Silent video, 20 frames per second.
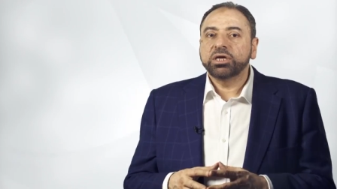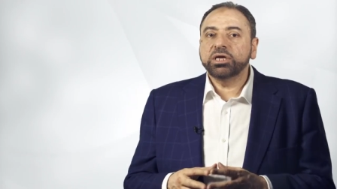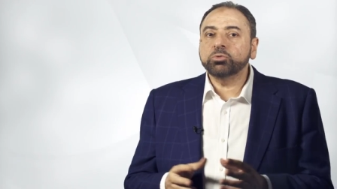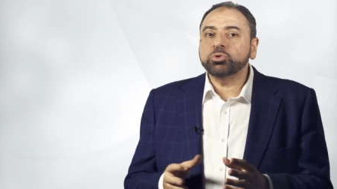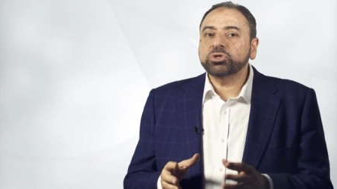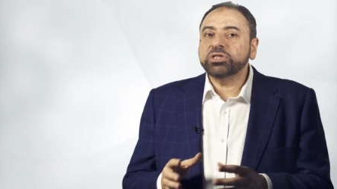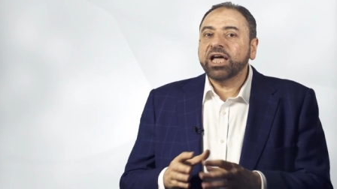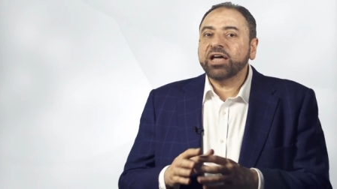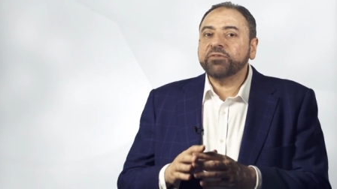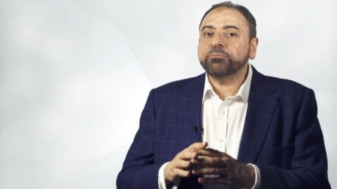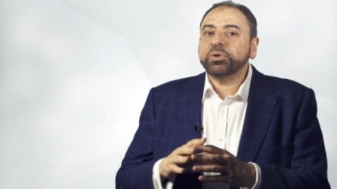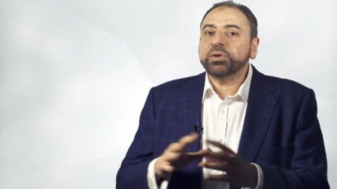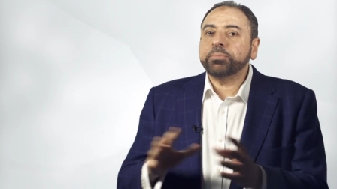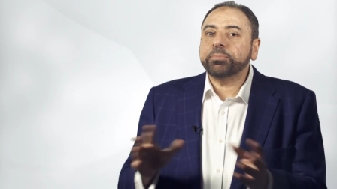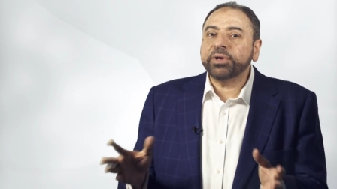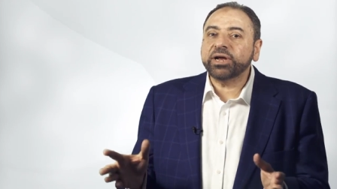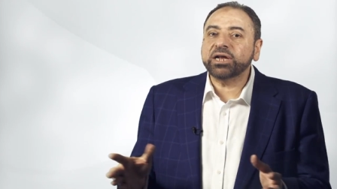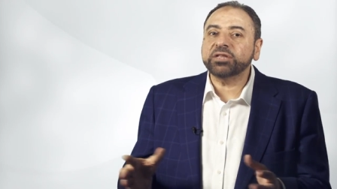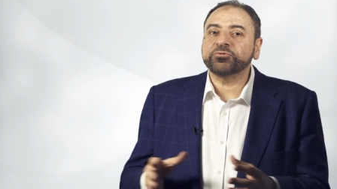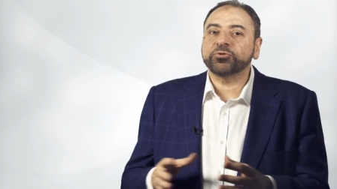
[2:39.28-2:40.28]
he would have
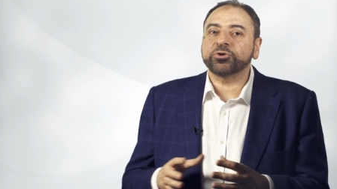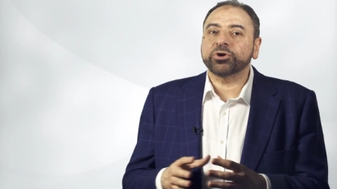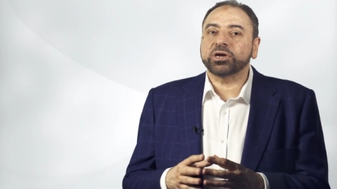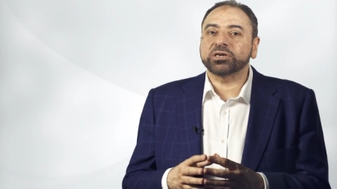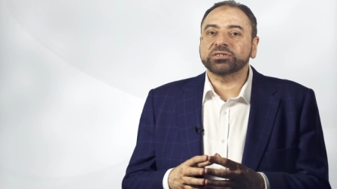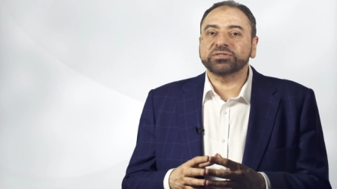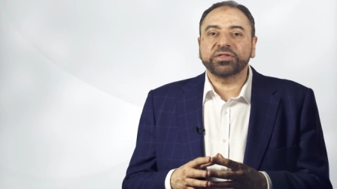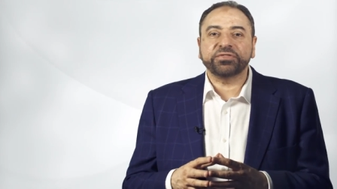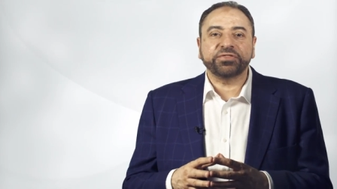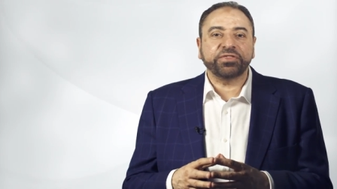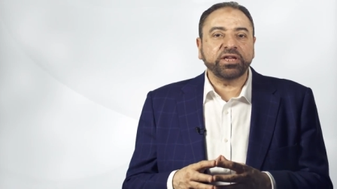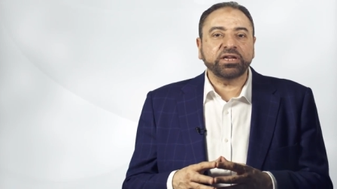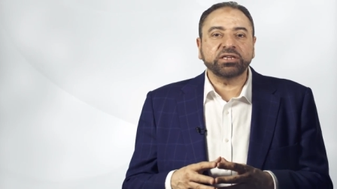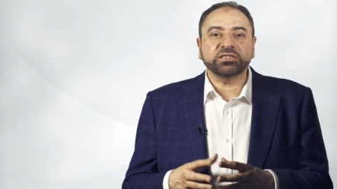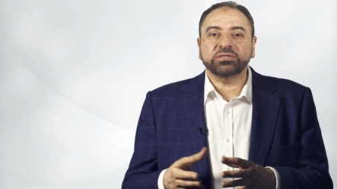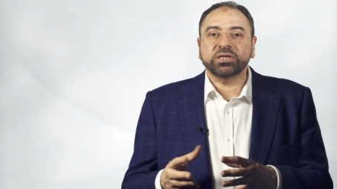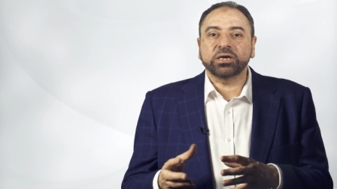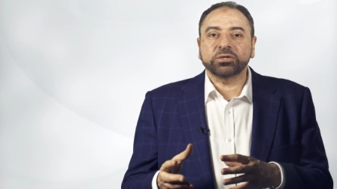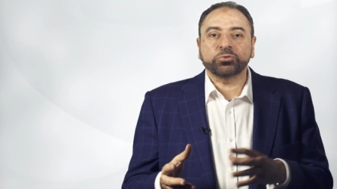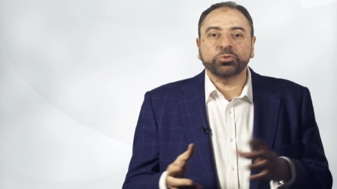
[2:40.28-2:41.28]
prepared for us the
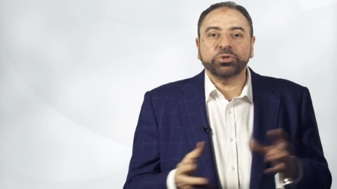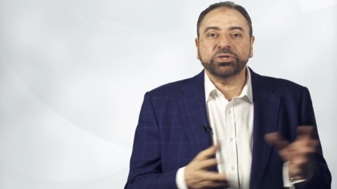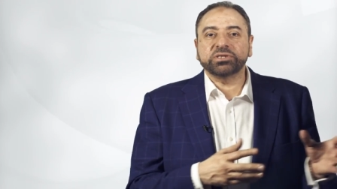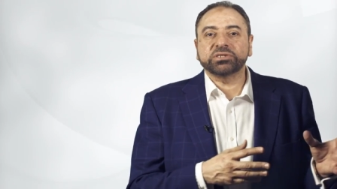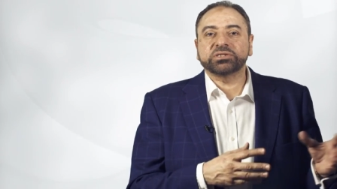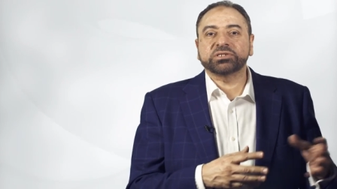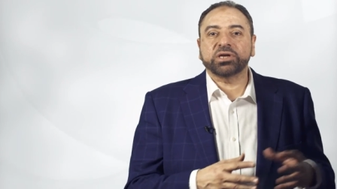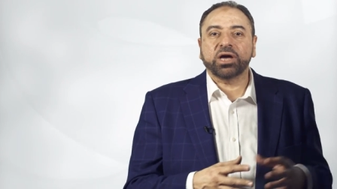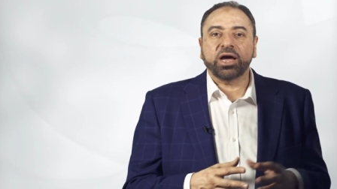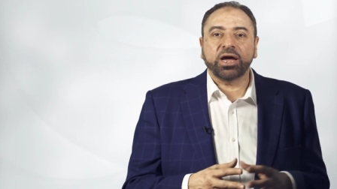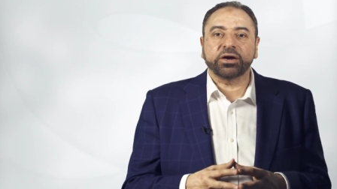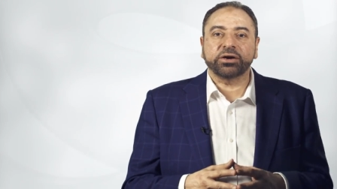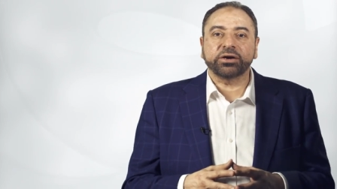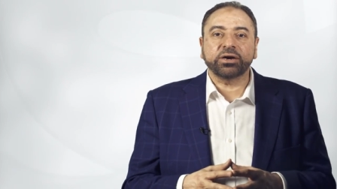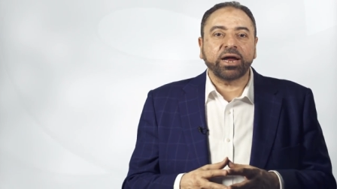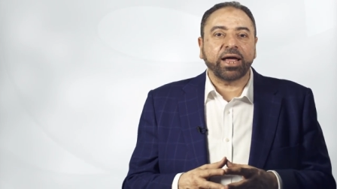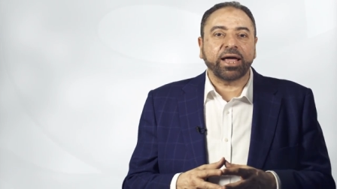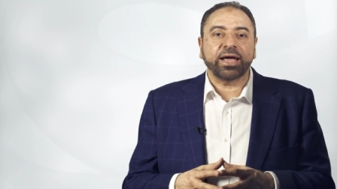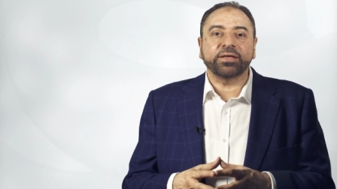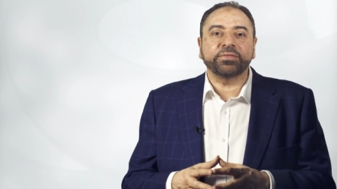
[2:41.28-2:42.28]
things that we
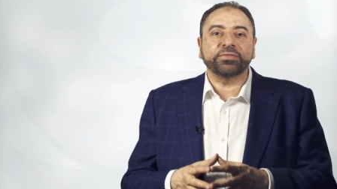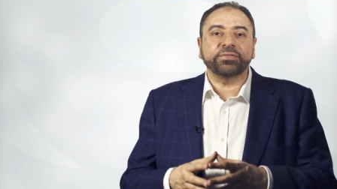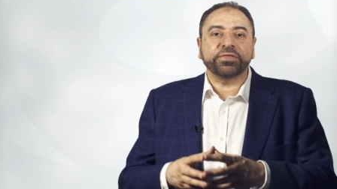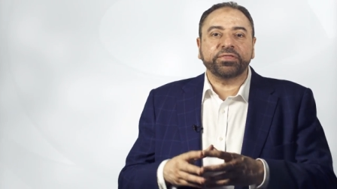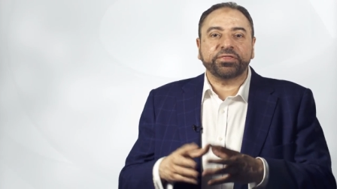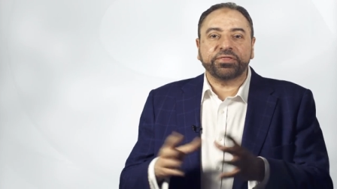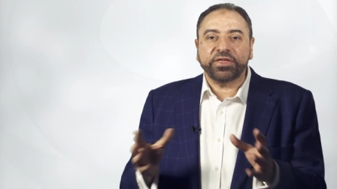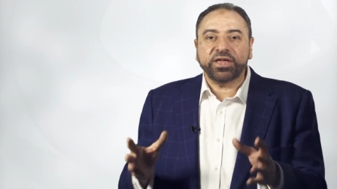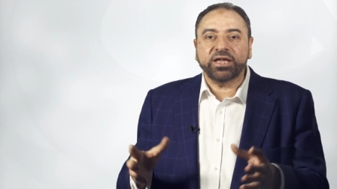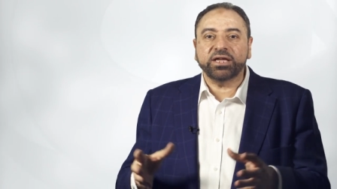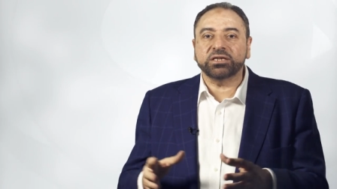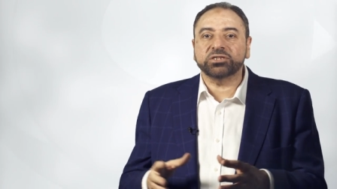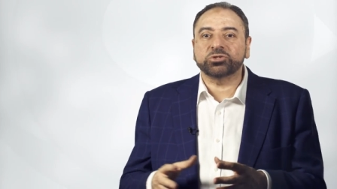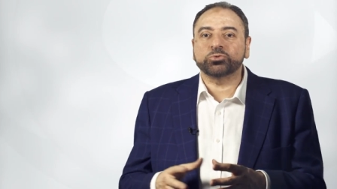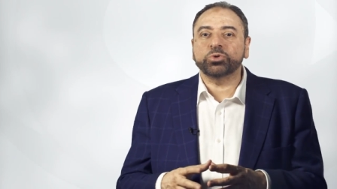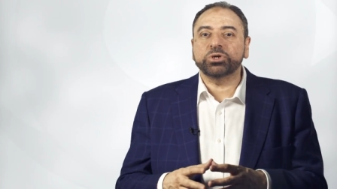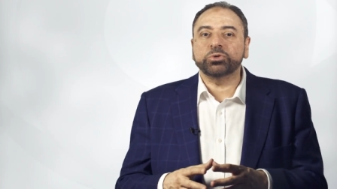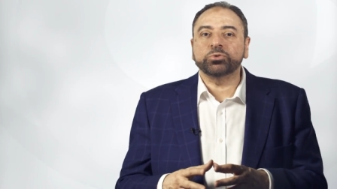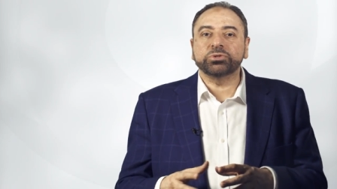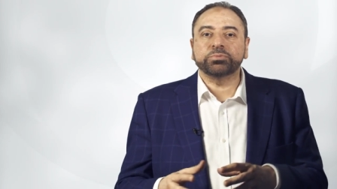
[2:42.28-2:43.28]
desire and the things
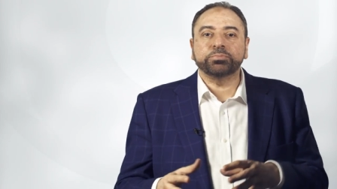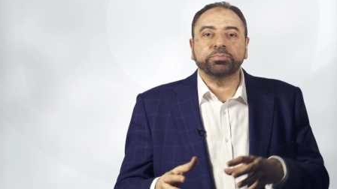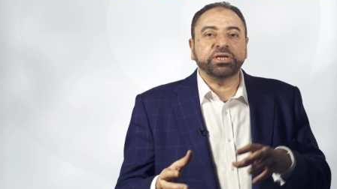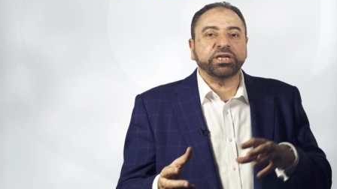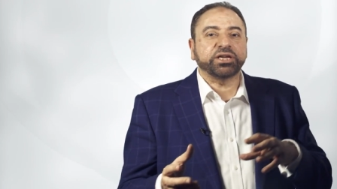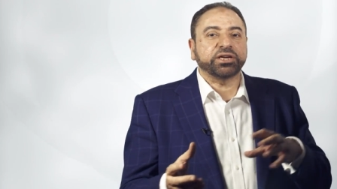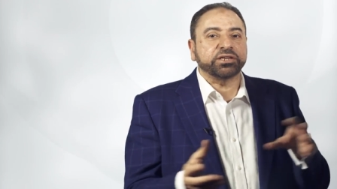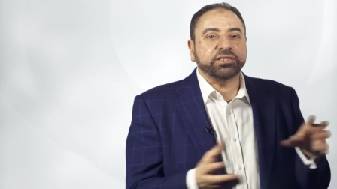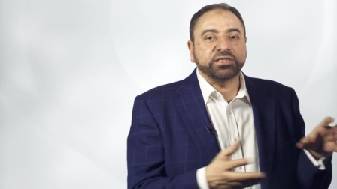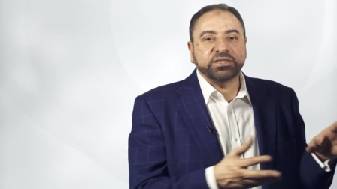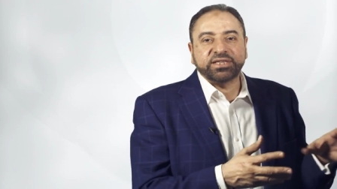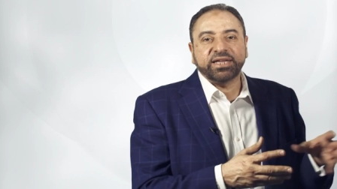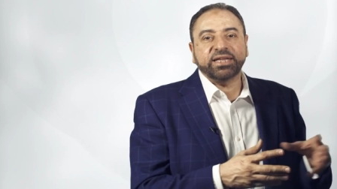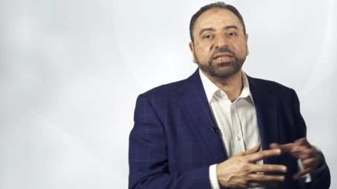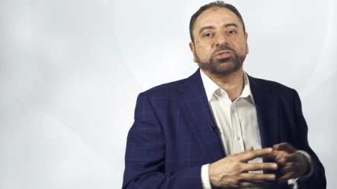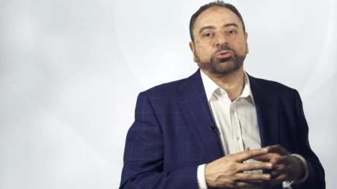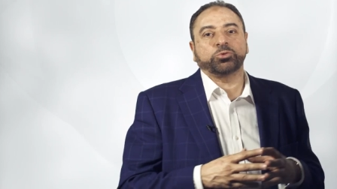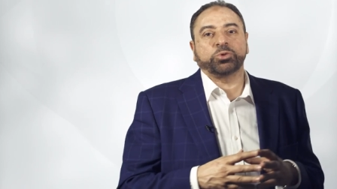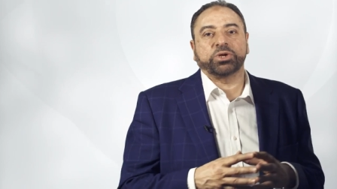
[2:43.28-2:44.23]
we would be content